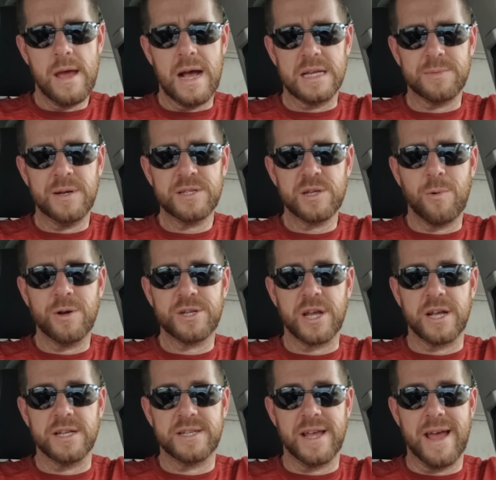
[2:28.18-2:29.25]
As much as I wish I
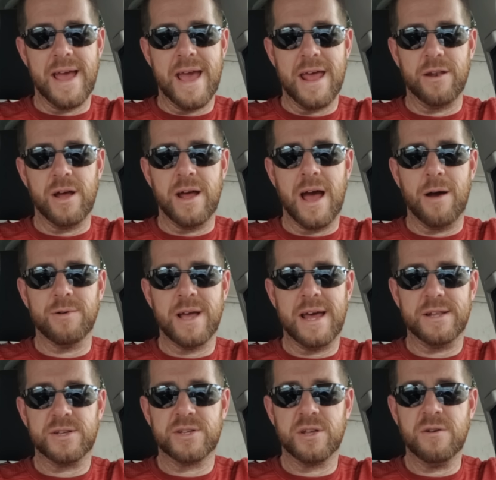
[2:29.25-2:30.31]
could say I would
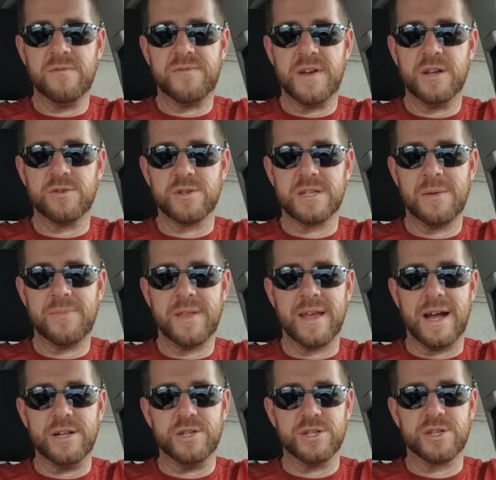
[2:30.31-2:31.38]
have a stone face or something,
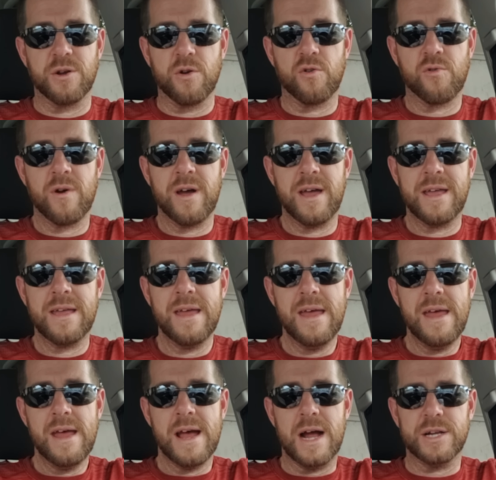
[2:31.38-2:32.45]
I just started crying,
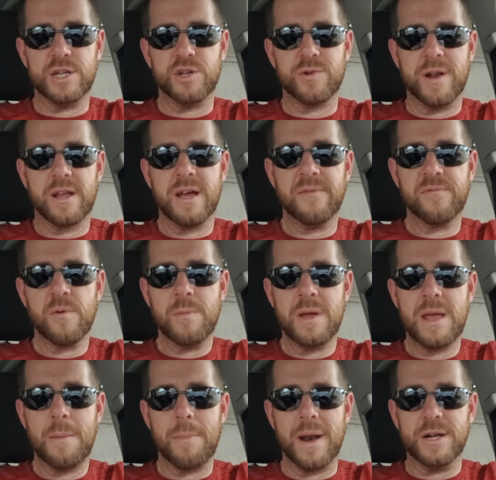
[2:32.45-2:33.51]
and she tried to comfort
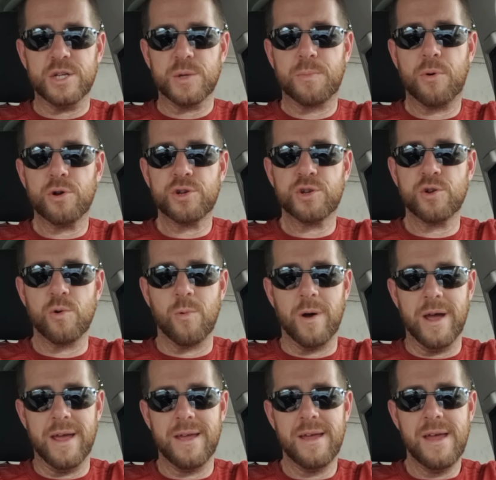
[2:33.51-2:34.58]
me, but I just pushed her
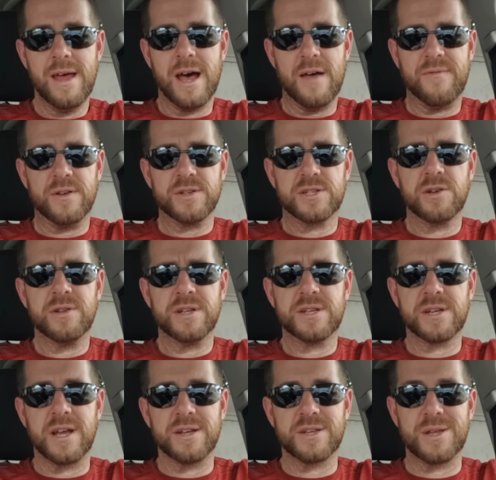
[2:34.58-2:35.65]
away. I felt so
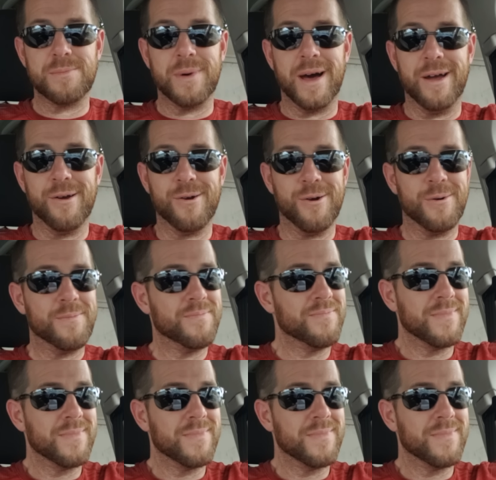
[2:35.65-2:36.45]
disgusted by her.